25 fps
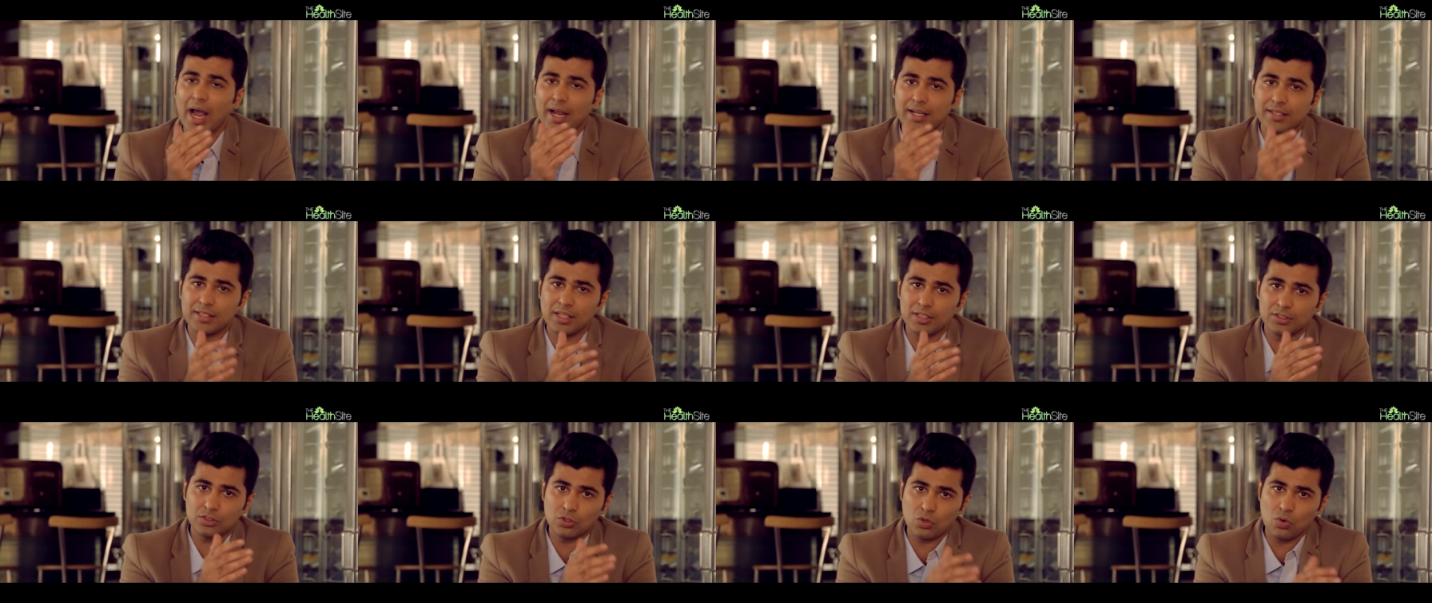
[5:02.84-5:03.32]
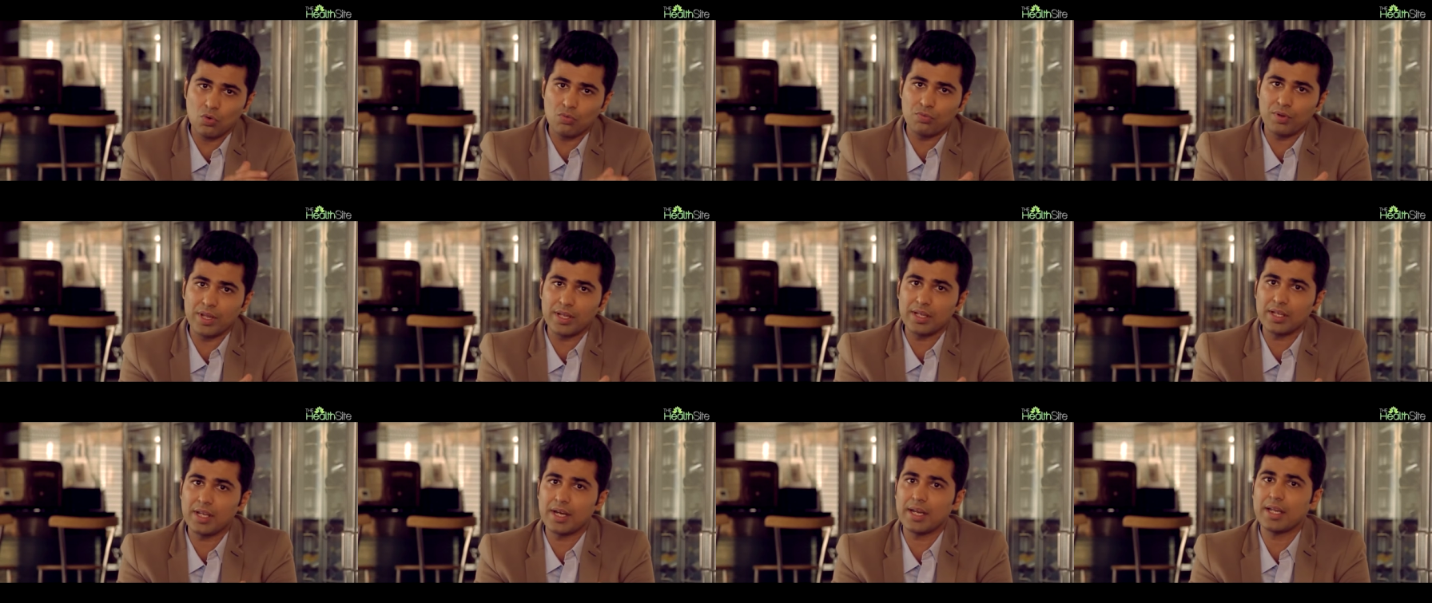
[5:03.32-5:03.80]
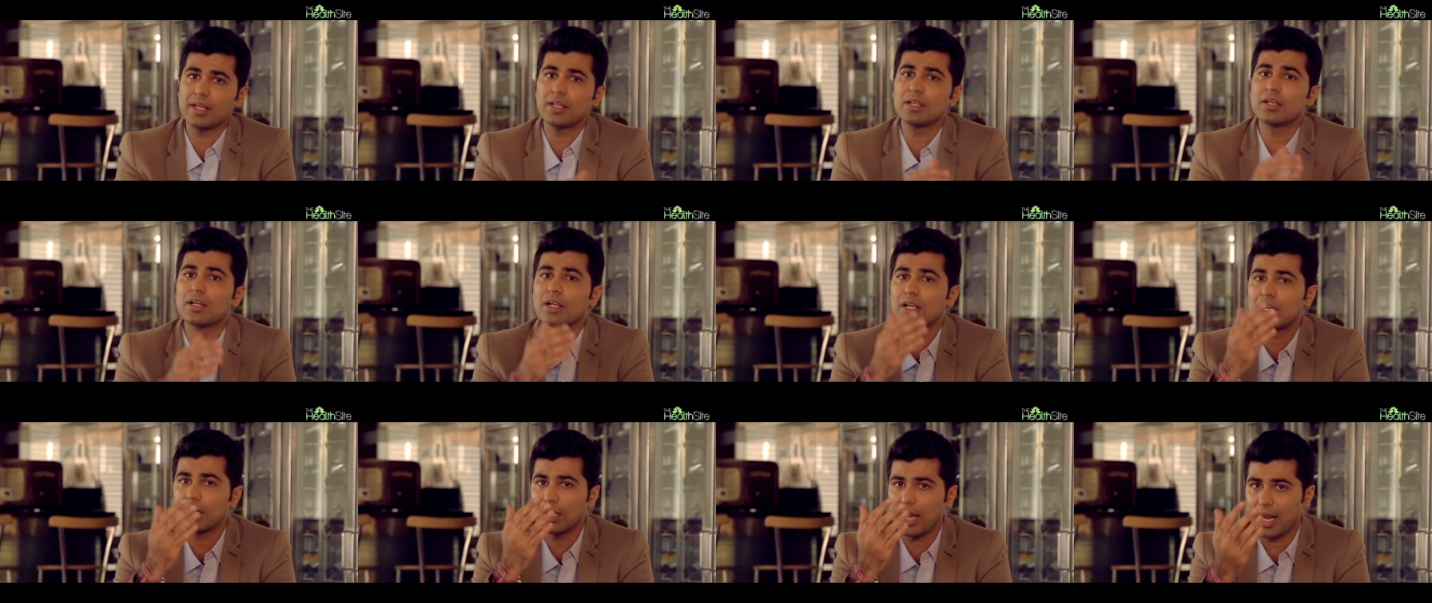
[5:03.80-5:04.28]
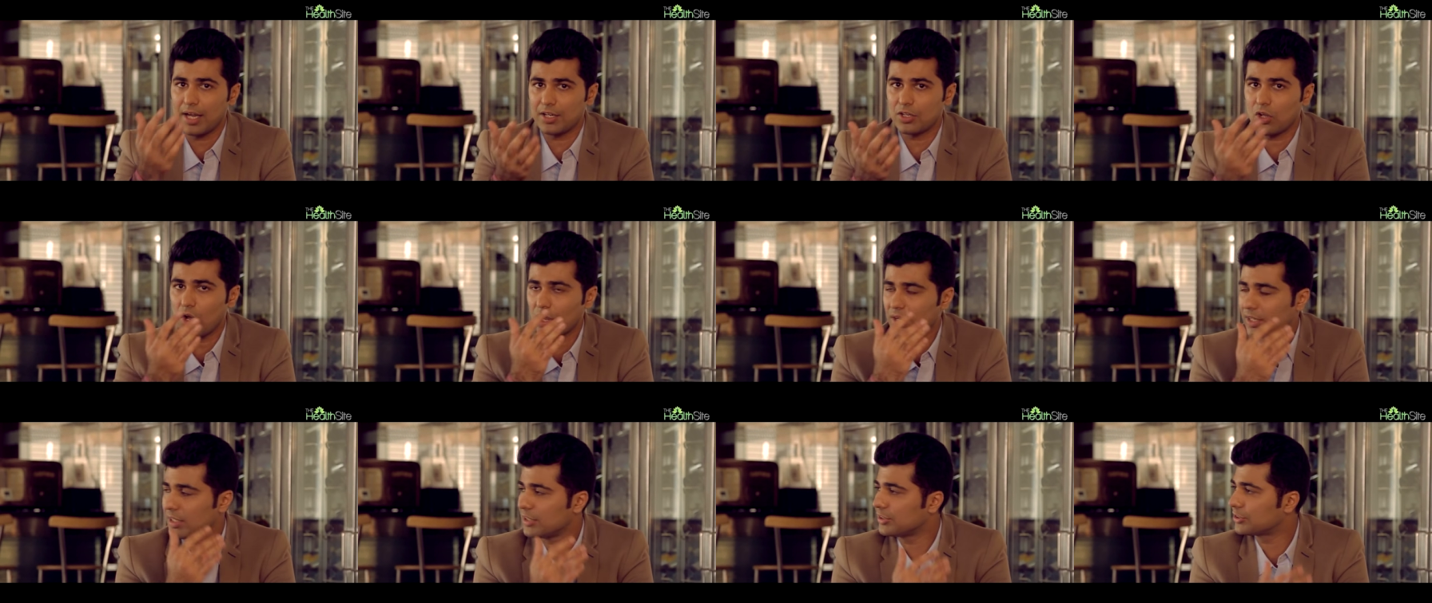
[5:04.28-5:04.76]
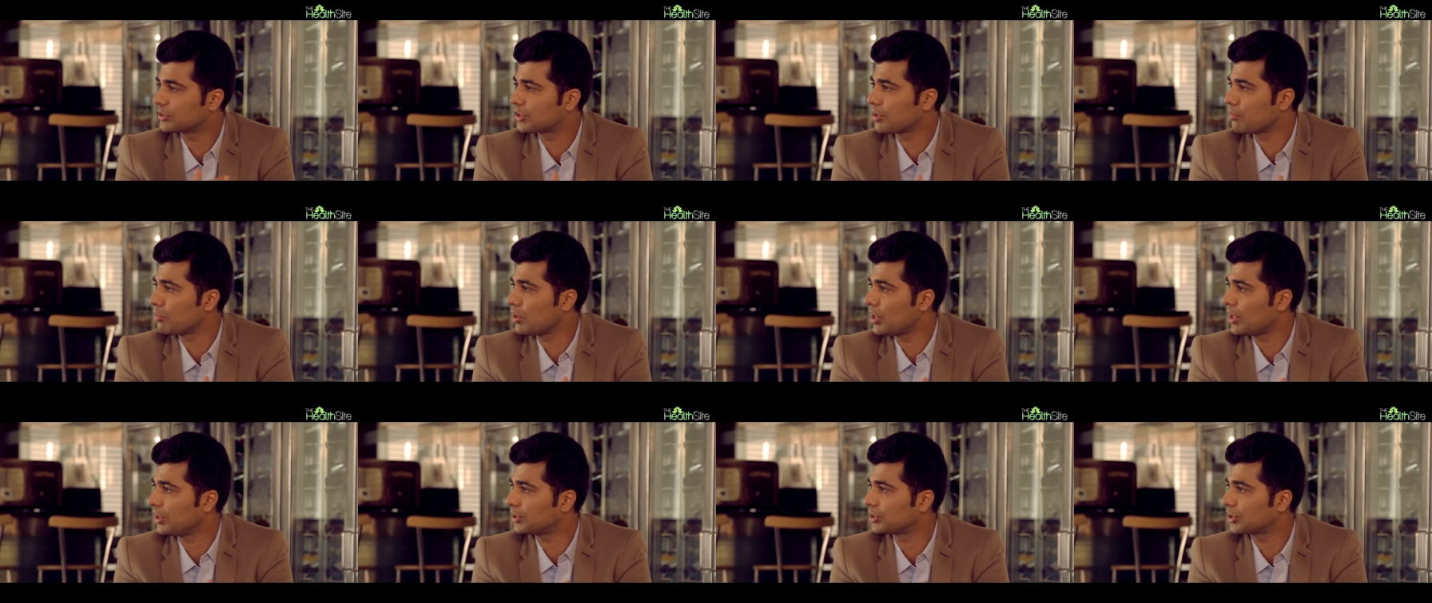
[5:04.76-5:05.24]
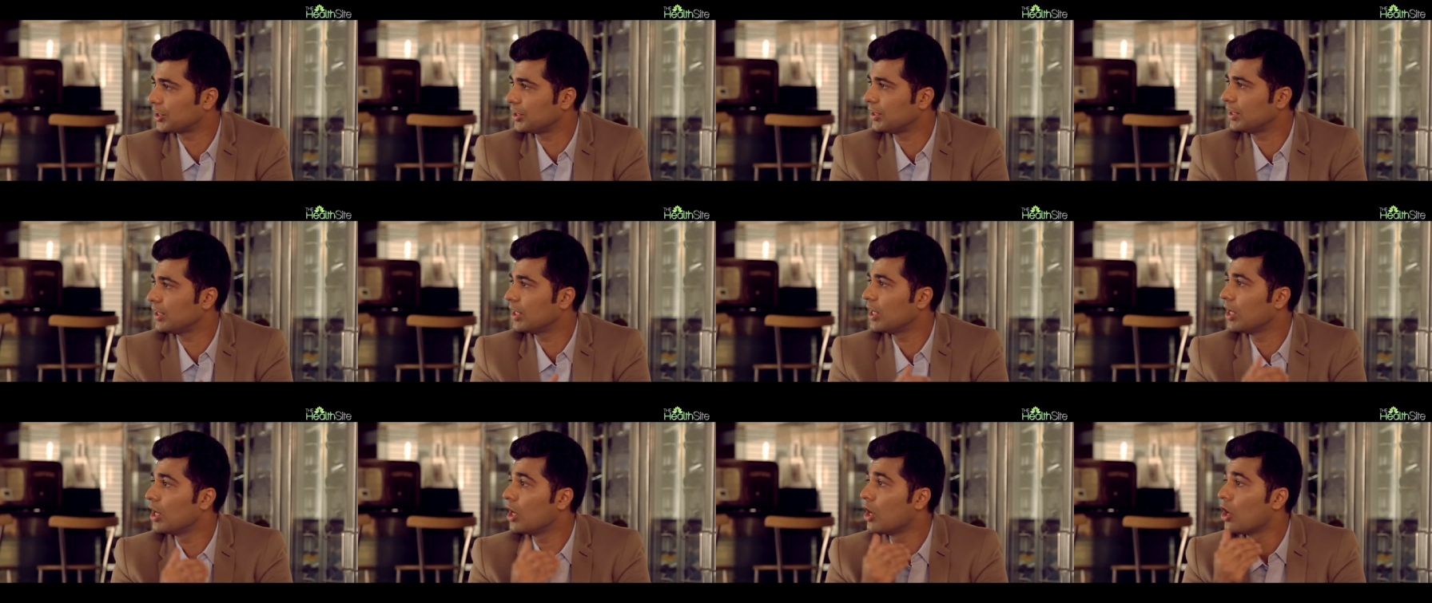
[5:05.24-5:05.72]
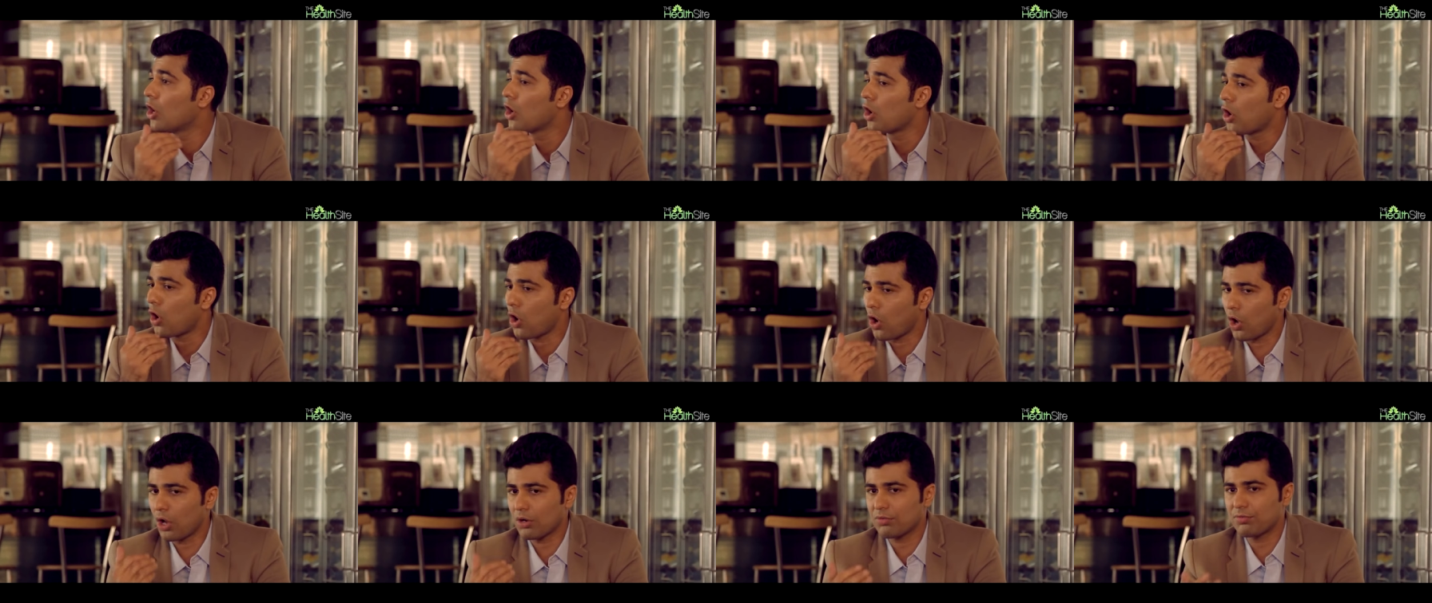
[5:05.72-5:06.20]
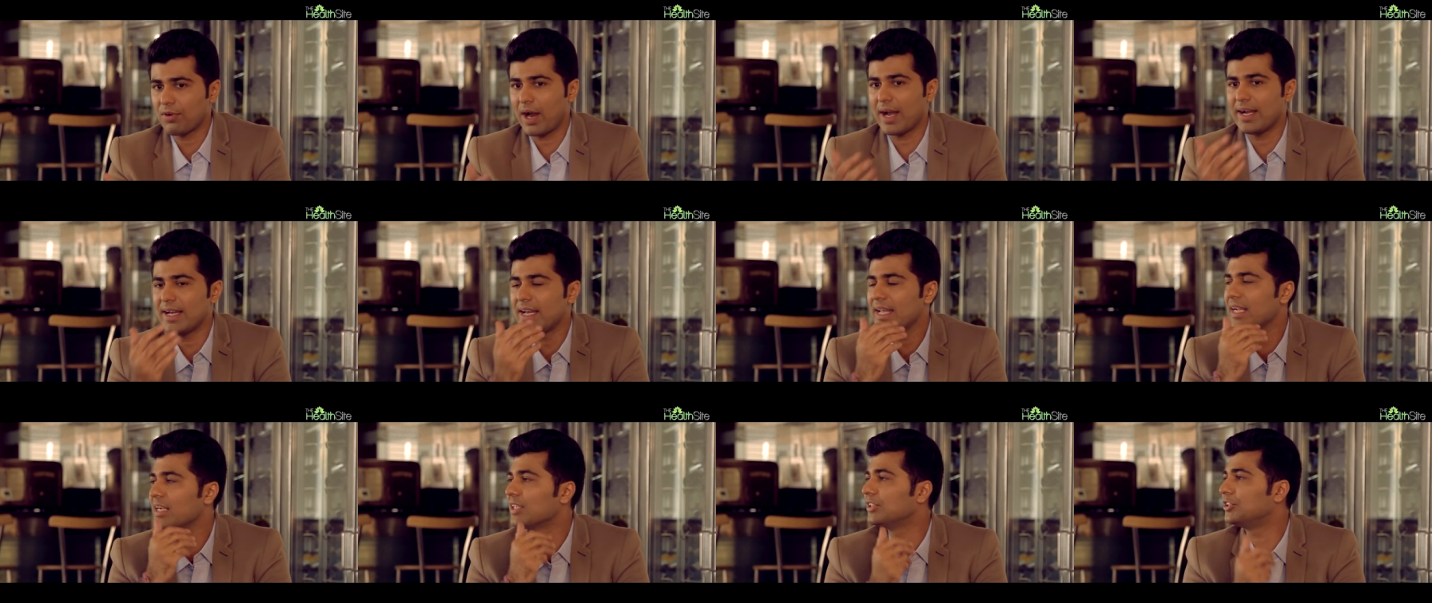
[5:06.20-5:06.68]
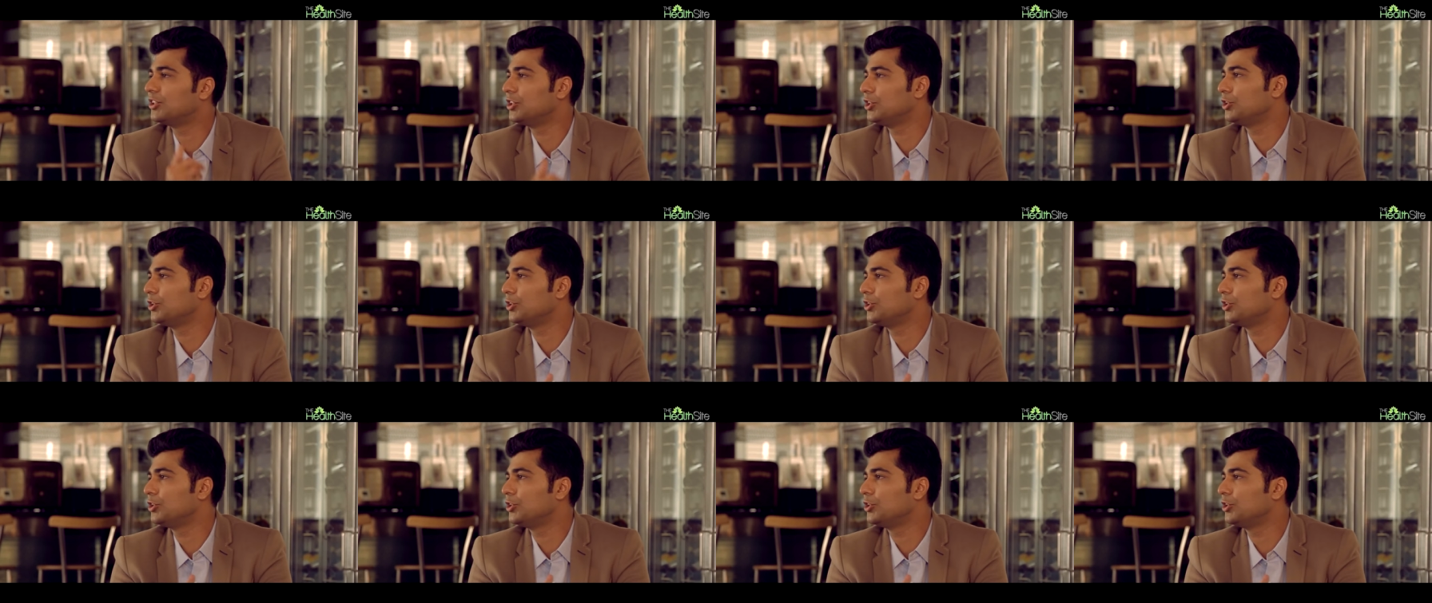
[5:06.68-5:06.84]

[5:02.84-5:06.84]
either through fingering, clitoral stimulation, or finding a